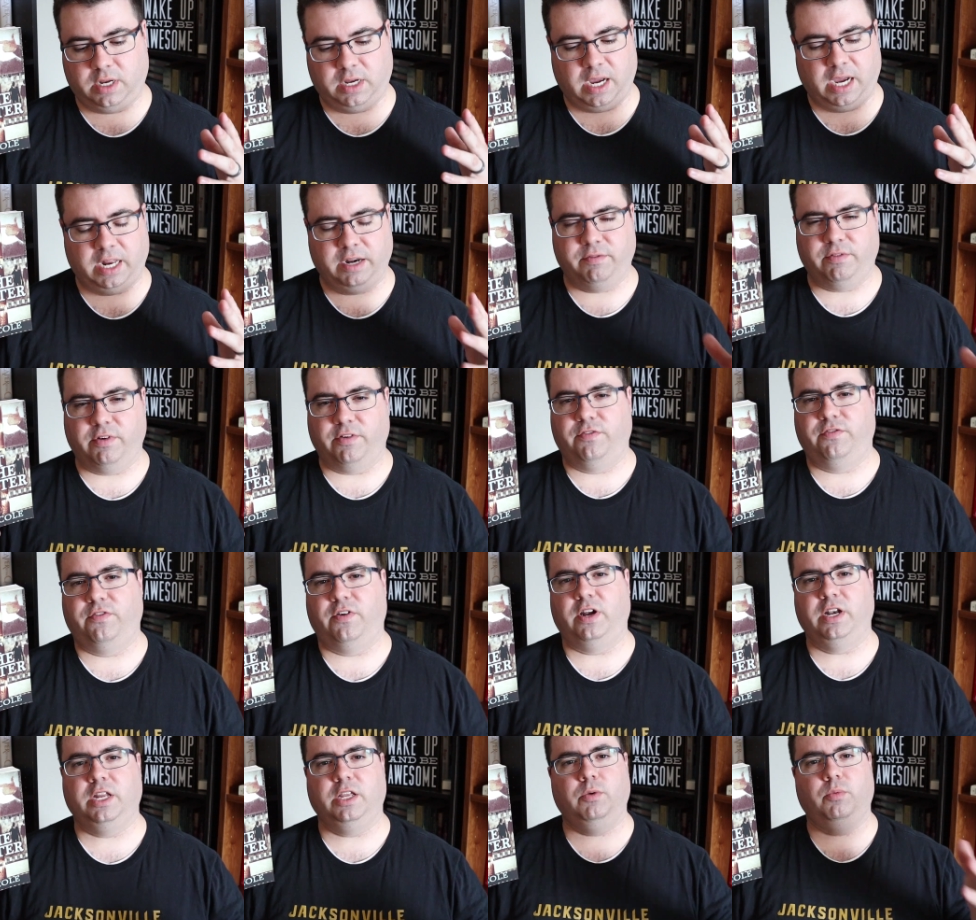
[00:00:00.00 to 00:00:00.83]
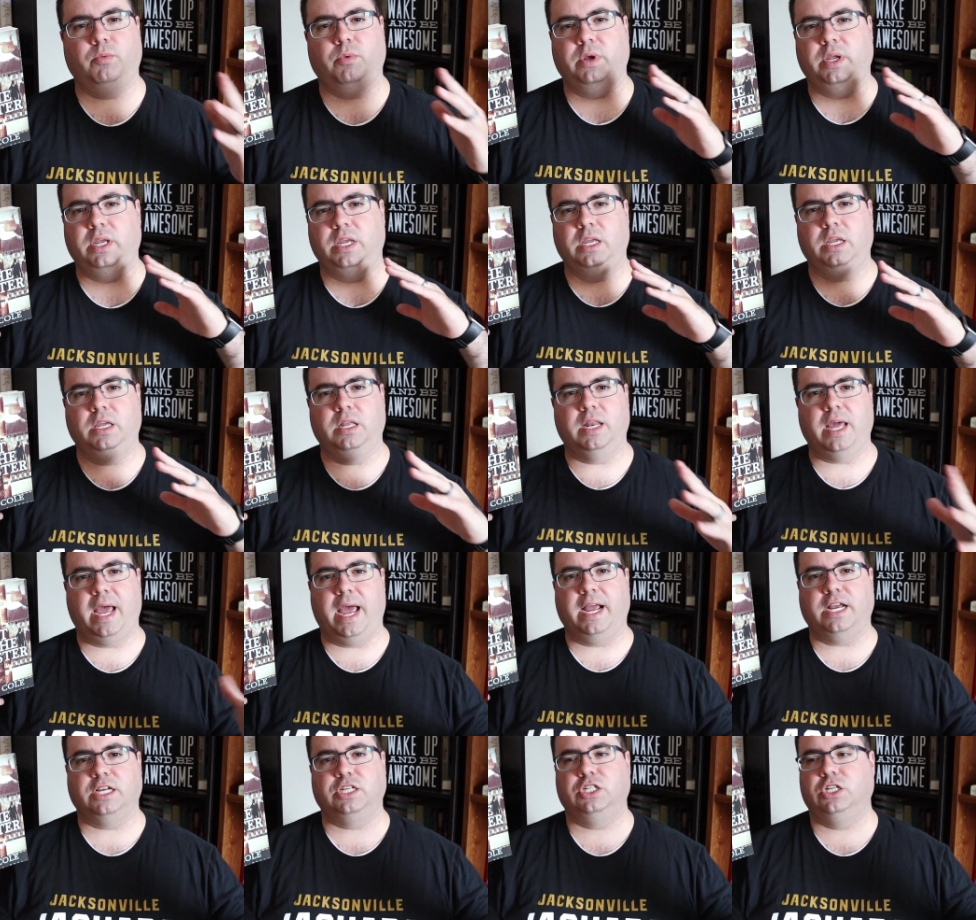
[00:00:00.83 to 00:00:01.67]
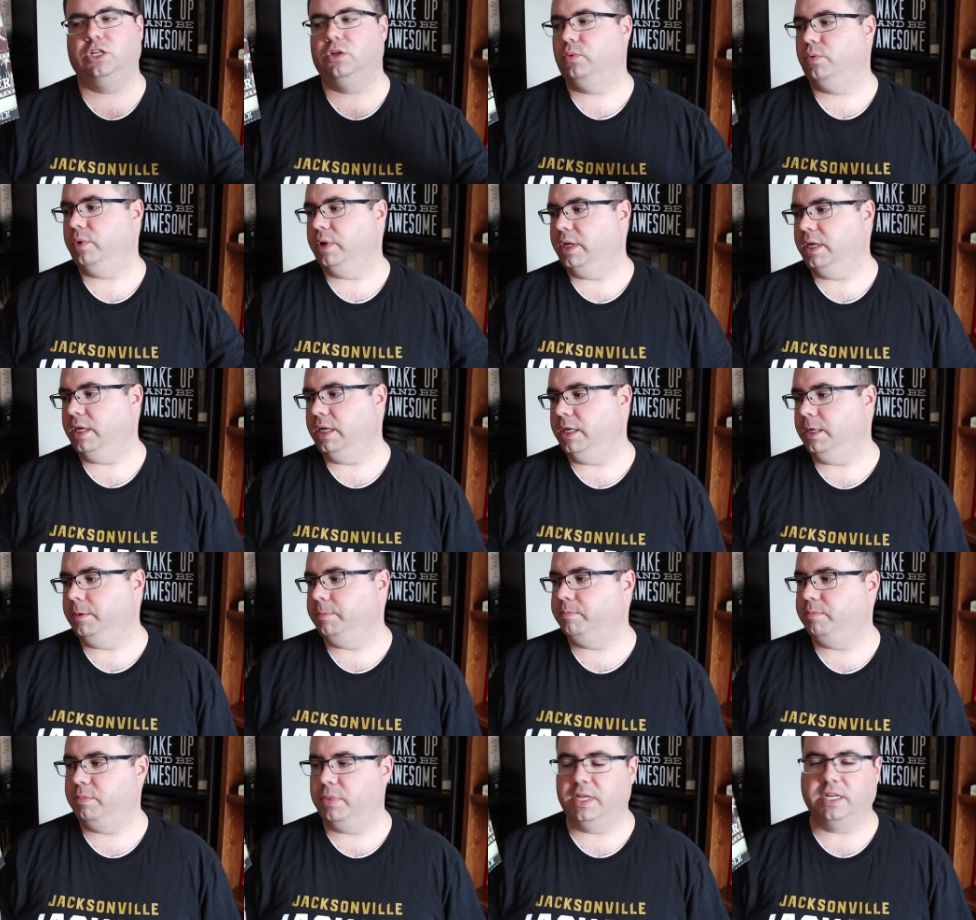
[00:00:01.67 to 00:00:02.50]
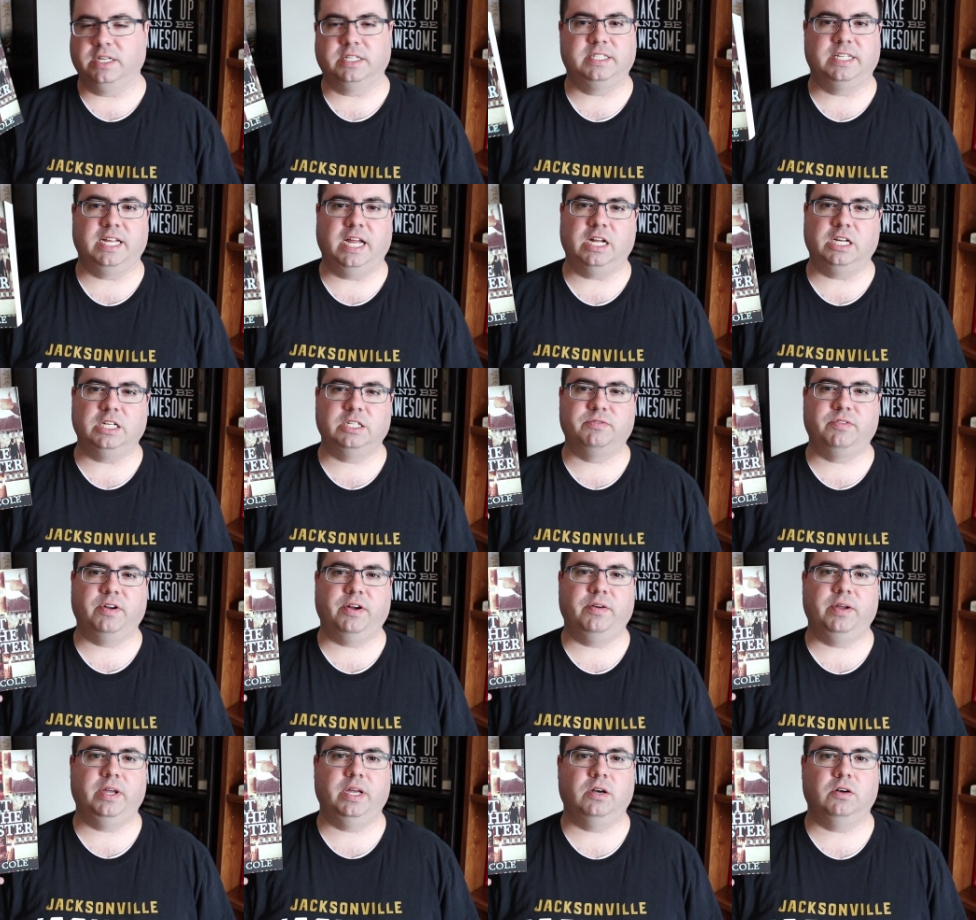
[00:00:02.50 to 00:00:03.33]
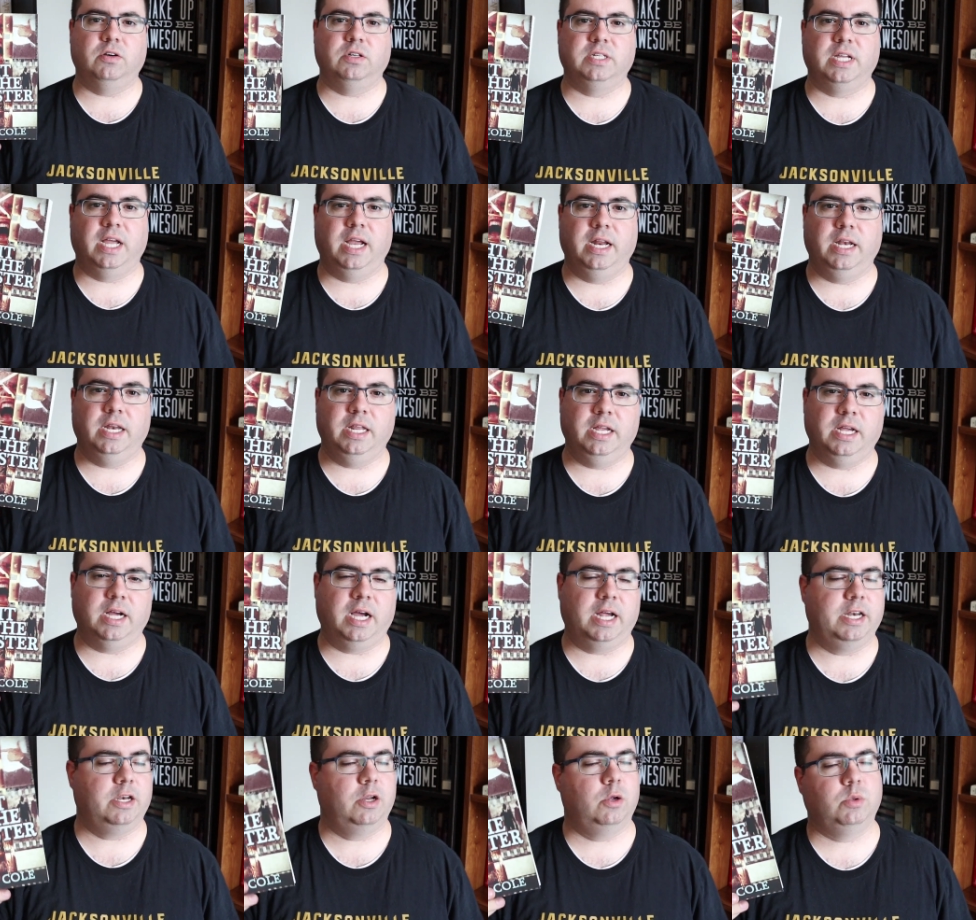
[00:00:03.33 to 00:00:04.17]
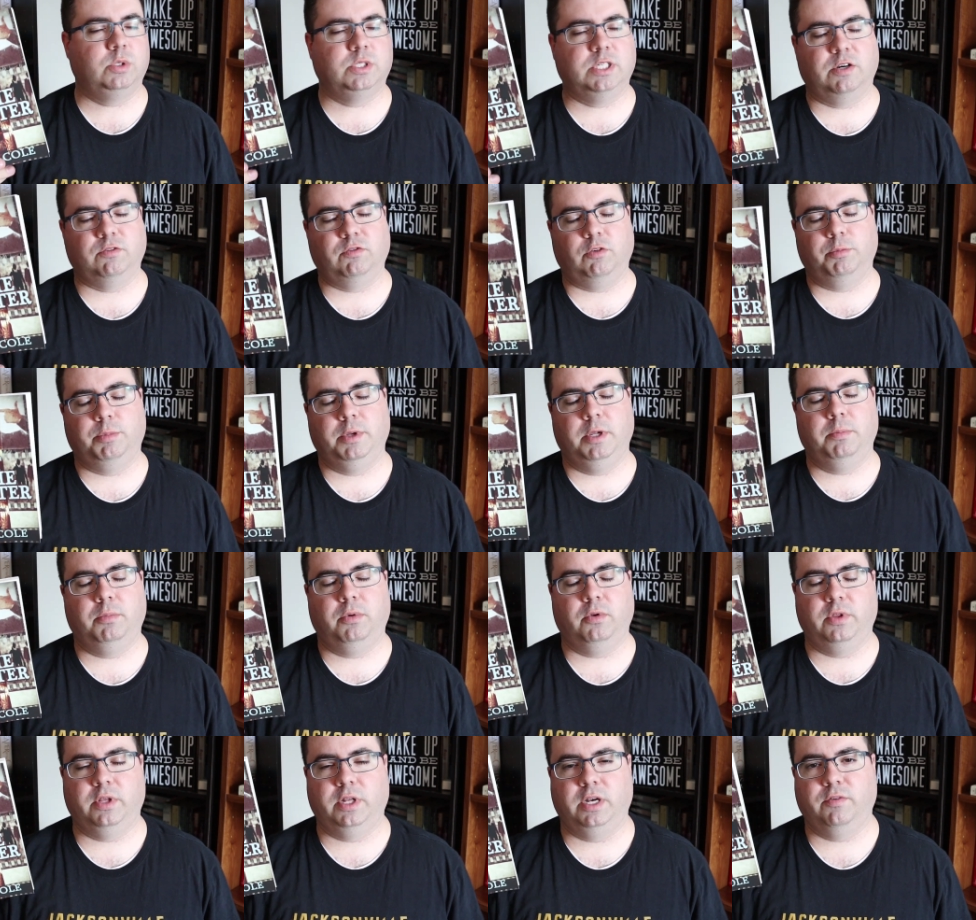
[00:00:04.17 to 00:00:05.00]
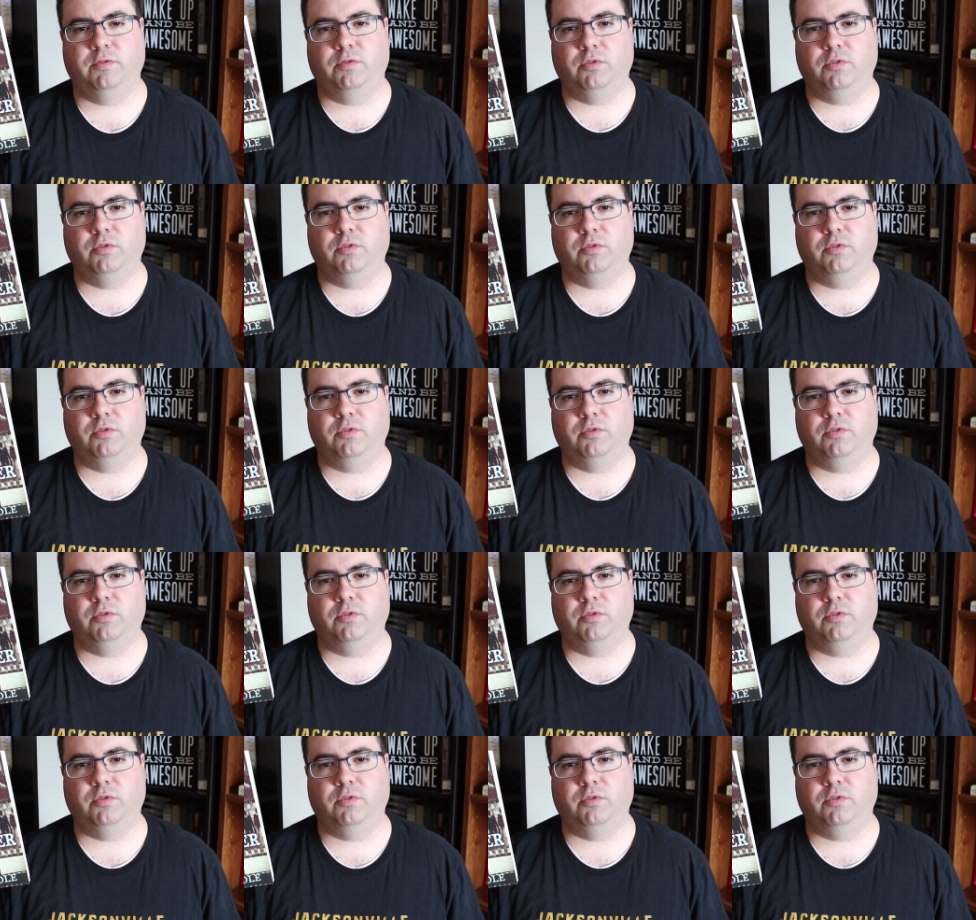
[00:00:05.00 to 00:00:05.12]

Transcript: kind of a funny read, action read. It sounds very entertaining. I know several people that